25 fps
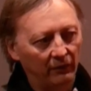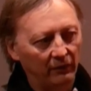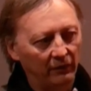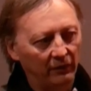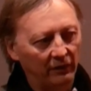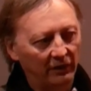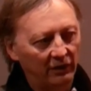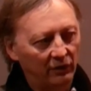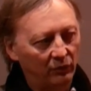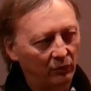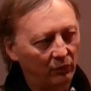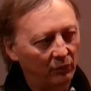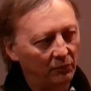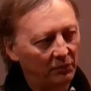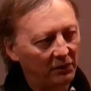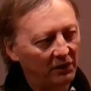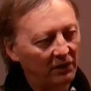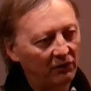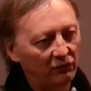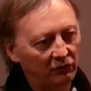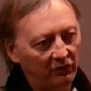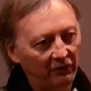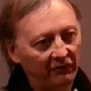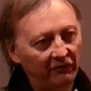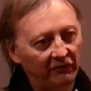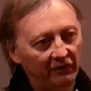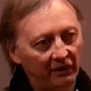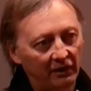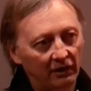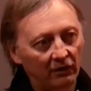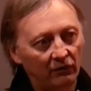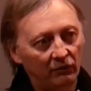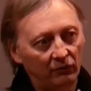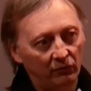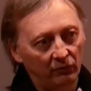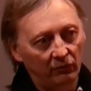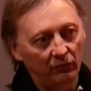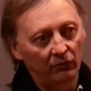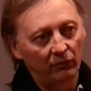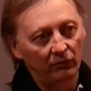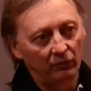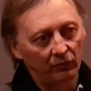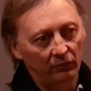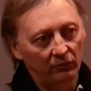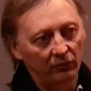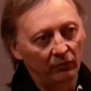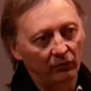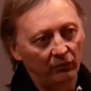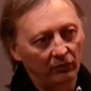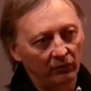It would be interesting
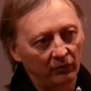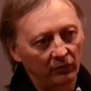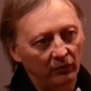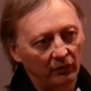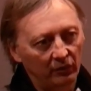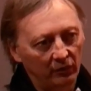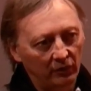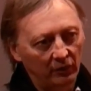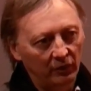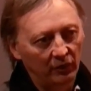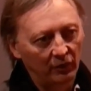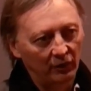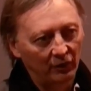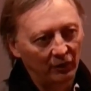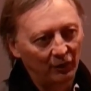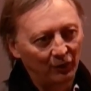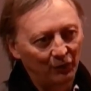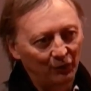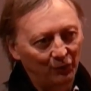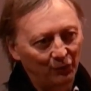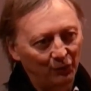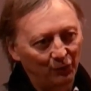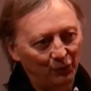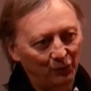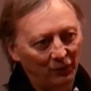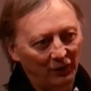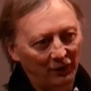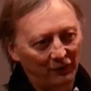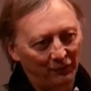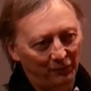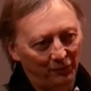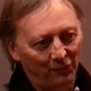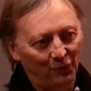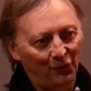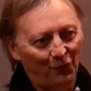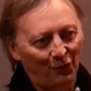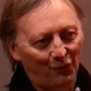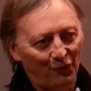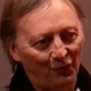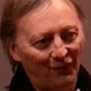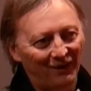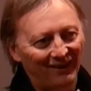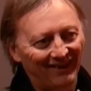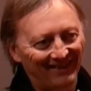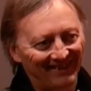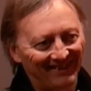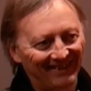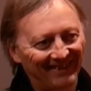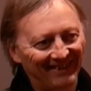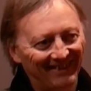to explore,
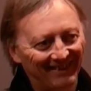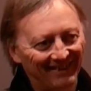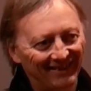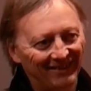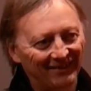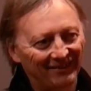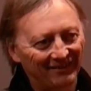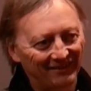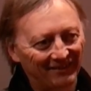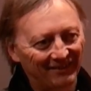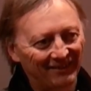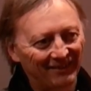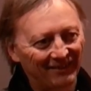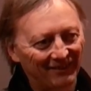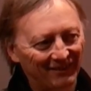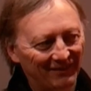yes,